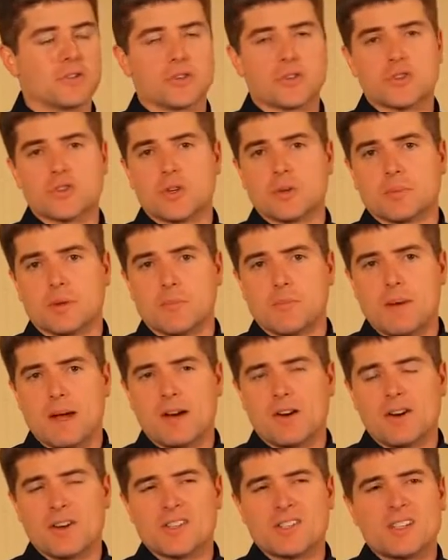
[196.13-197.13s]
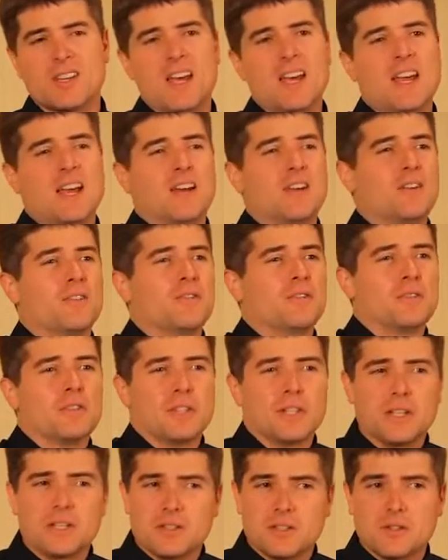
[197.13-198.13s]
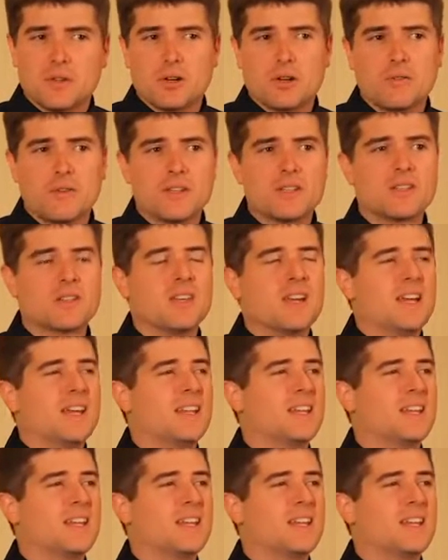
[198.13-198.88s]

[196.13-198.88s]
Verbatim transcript: are extremely embarrassed, uh, really nervous.